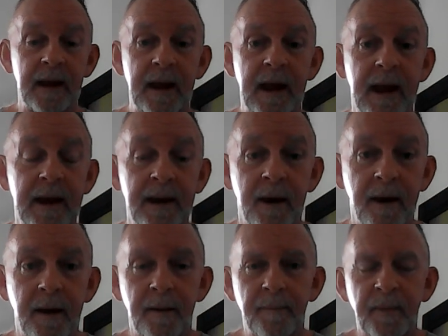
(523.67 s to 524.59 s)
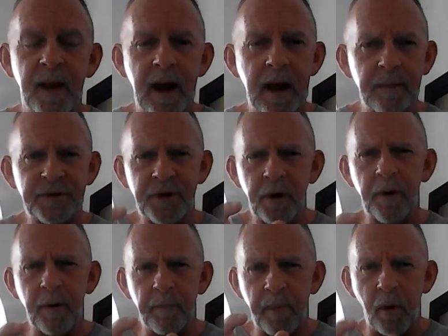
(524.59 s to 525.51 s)
and uh, I'm
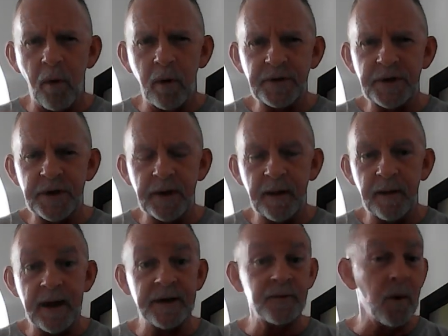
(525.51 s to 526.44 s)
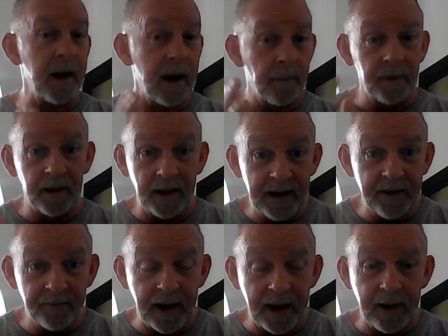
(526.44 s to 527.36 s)
sure a portion of that's what I
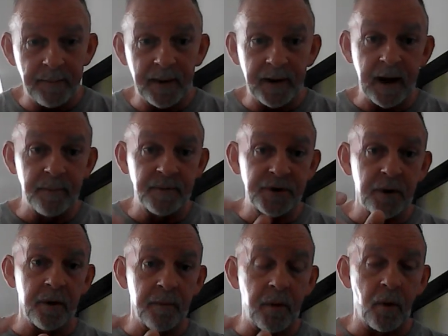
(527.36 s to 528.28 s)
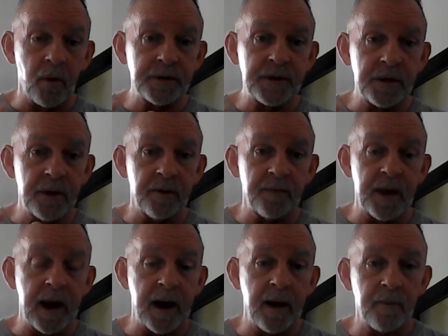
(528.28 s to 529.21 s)
believe happened. I'm sure a portion of
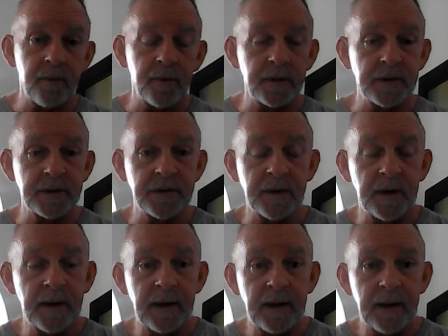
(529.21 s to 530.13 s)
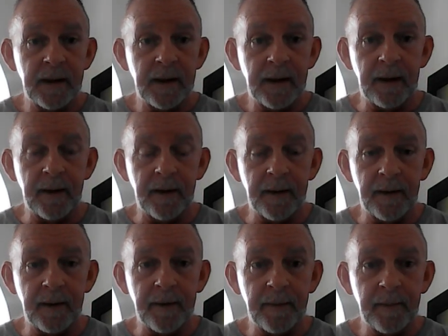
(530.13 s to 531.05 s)
that was
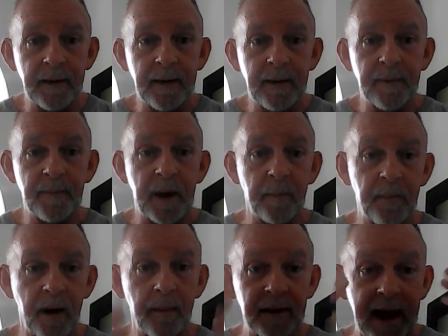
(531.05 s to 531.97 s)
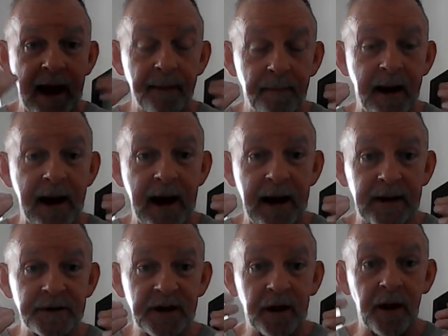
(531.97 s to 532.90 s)
uh, I probably had my
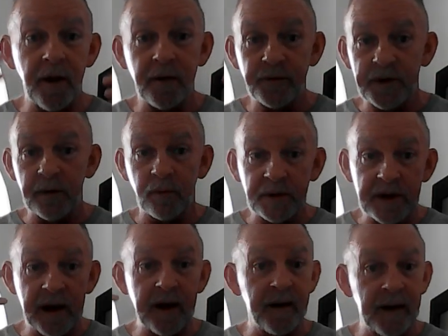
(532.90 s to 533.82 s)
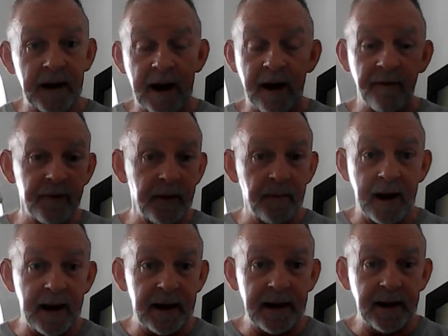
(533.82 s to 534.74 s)
eyes closed and was hearing
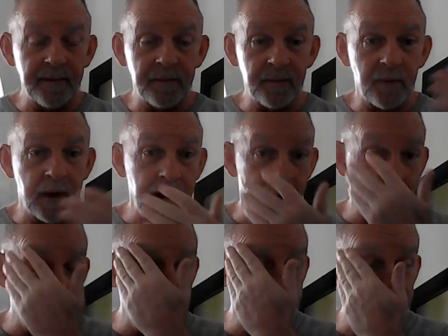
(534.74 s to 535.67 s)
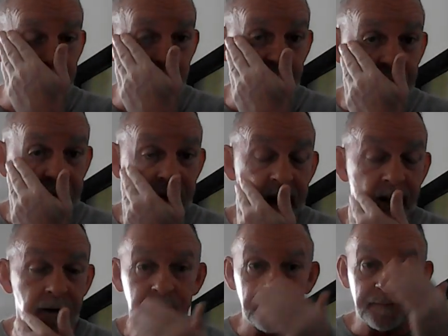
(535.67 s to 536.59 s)
everybody while I was knocked
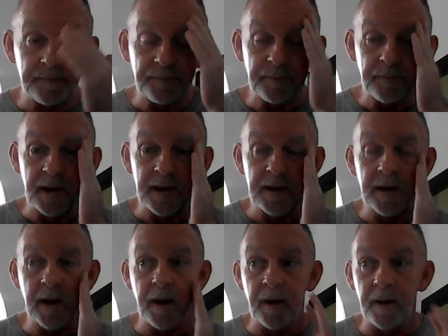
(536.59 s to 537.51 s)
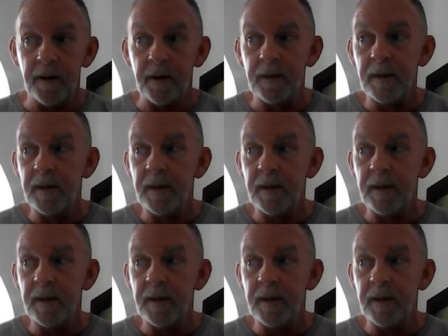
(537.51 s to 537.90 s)
out. But uh,